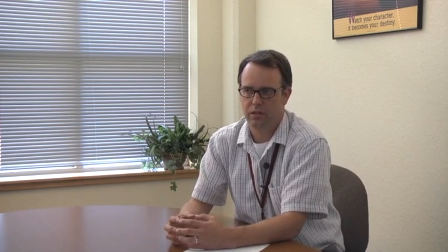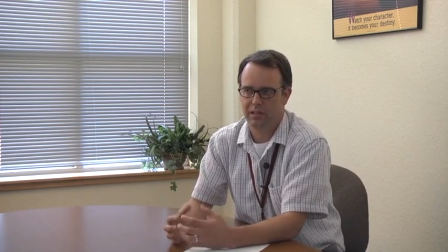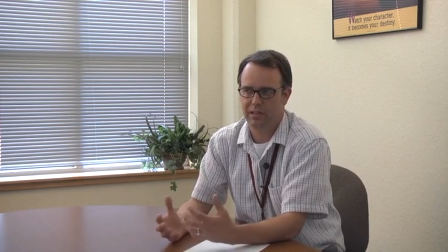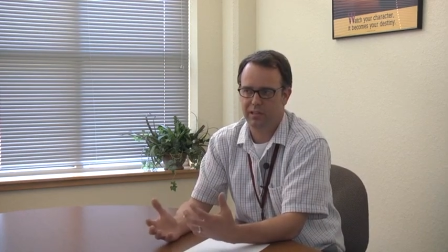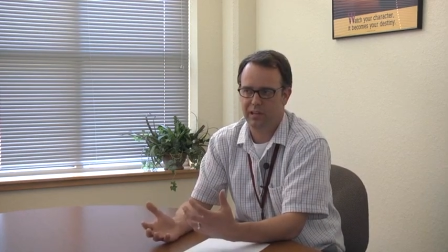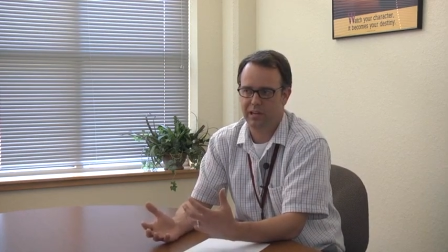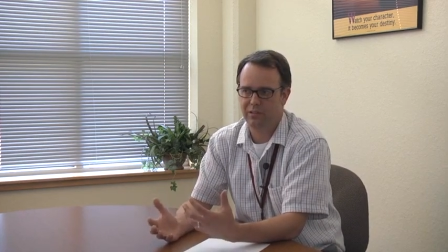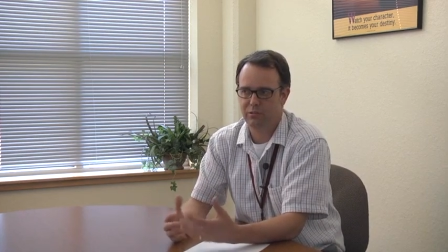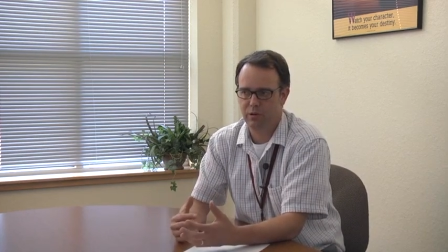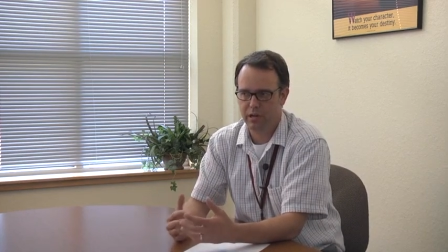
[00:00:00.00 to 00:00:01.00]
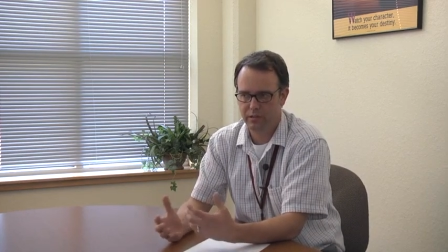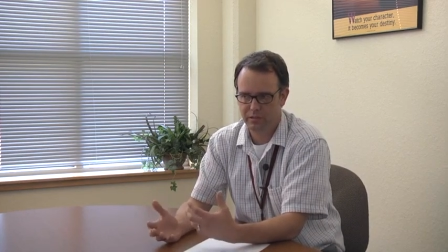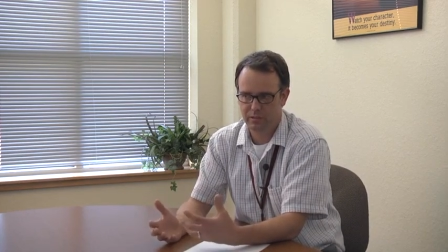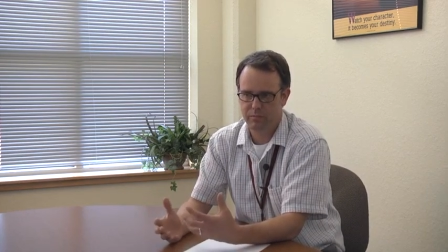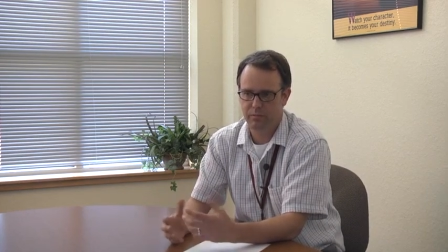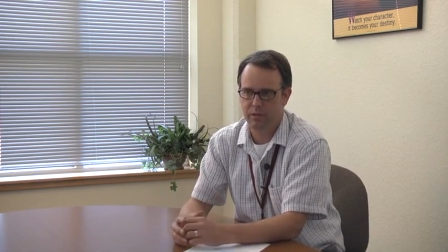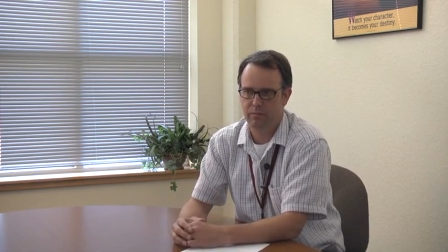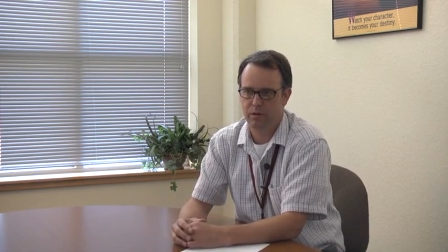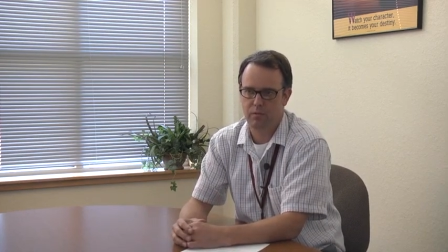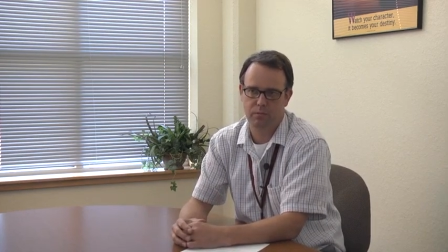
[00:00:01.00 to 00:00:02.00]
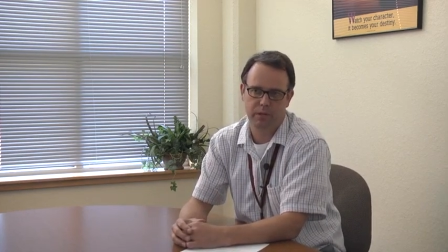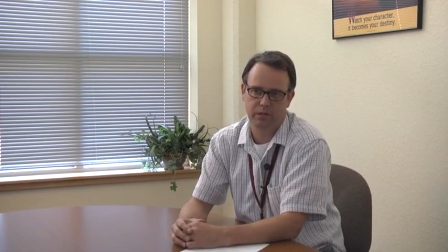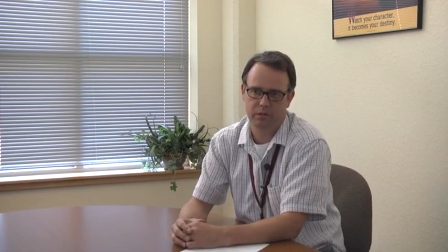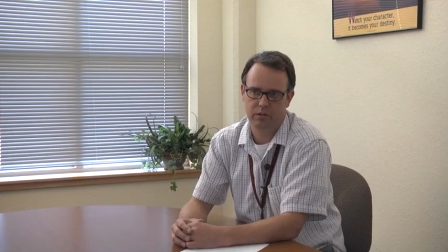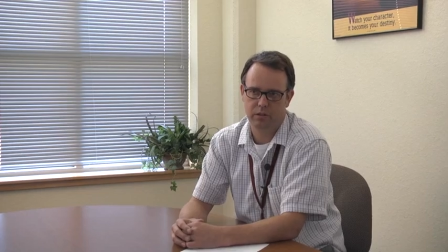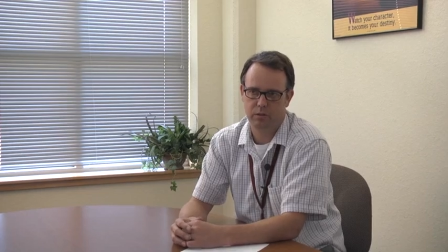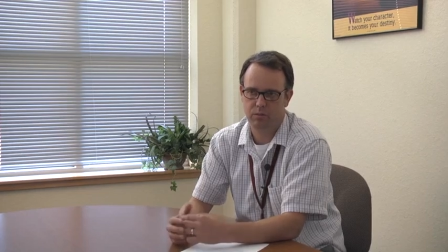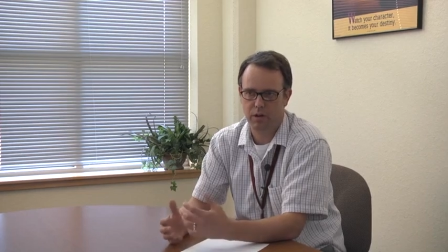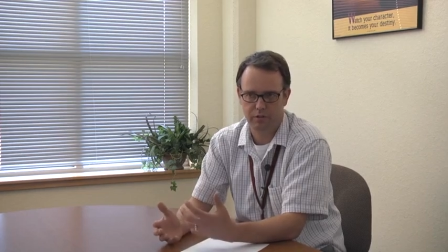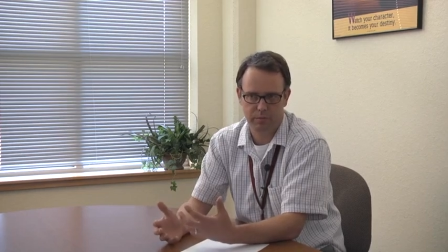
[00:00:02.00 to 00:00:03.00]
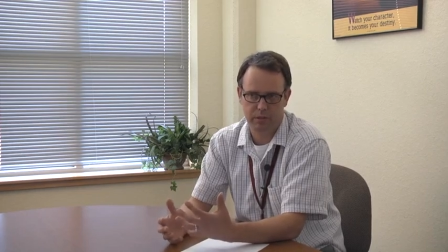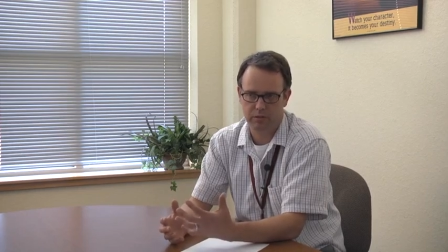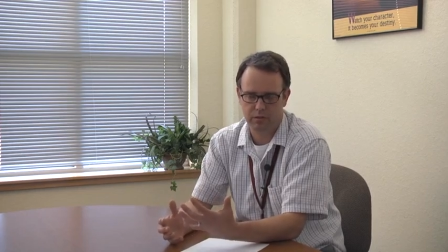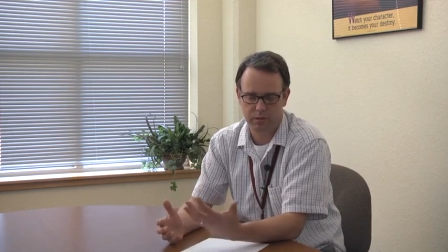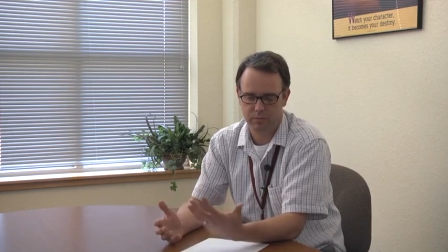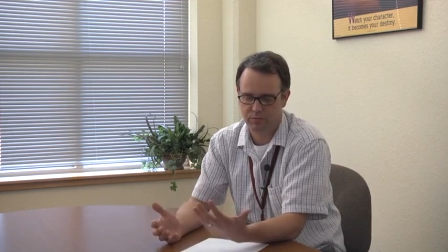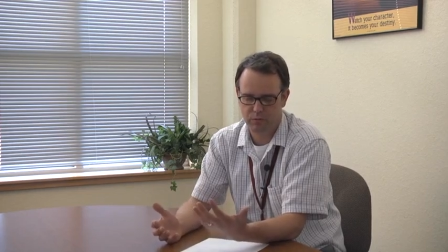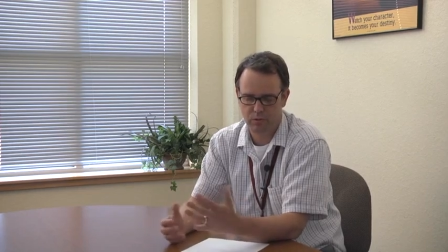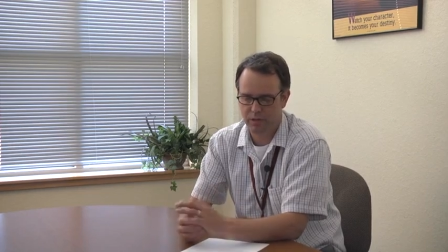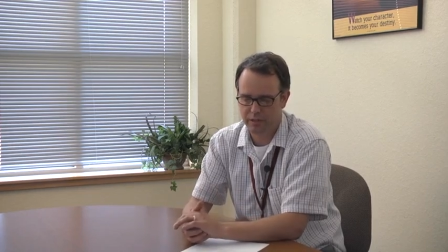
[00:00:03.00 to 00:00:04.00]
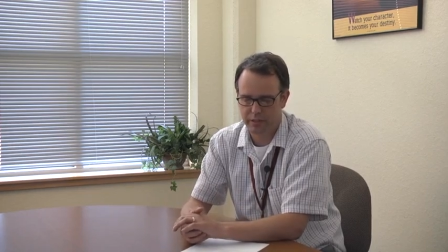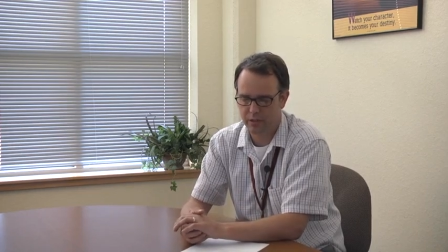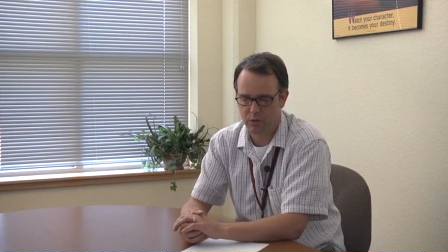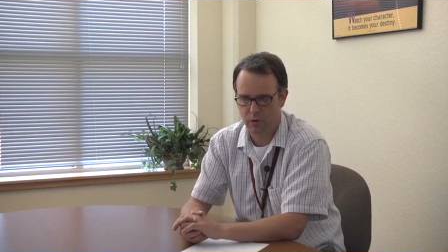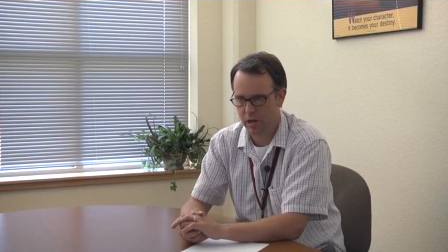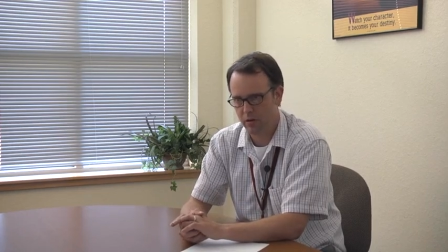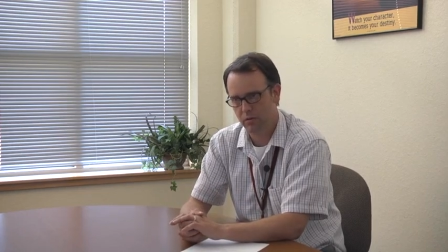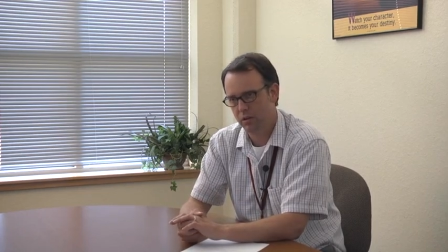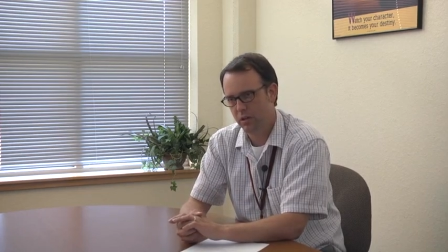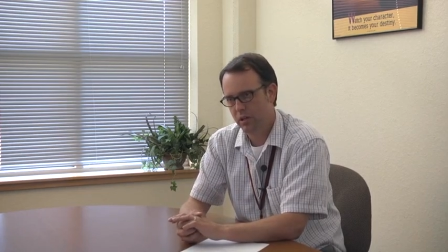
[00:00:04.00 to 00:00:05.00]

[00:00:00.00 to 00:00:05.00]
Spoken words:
And I tried to implement problem-based learning or project-based learning before, and I didn't know how.